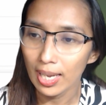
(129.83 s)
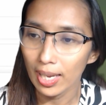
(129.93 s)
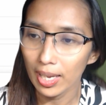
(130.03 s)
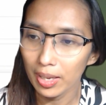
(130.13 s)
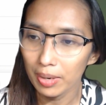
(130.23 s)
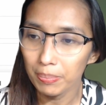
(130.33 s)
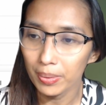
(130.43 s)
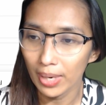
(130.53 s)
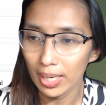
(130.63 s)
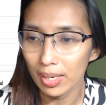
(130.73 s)
in
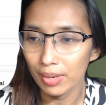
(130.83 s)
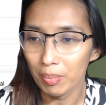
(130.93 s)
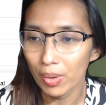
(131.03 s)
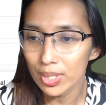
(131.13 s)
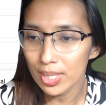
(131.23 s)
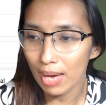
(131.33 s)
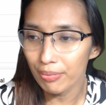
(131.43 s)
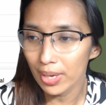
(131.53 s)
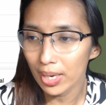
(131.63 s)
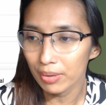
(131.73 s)
providing remote
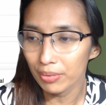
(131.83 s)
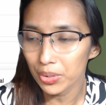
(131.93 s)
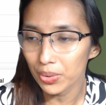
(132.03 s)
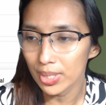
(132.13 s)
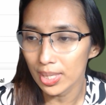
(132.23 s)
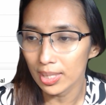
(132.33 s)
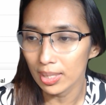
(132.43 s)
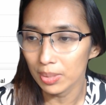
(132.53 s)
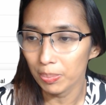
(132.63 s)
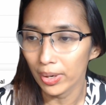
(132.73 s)
staffing and virtual
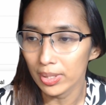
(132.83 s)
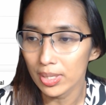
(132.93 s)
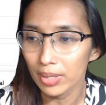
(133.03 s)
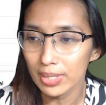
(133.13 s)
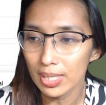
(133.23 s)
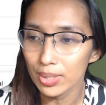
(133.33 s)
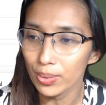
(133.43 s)
assistant support services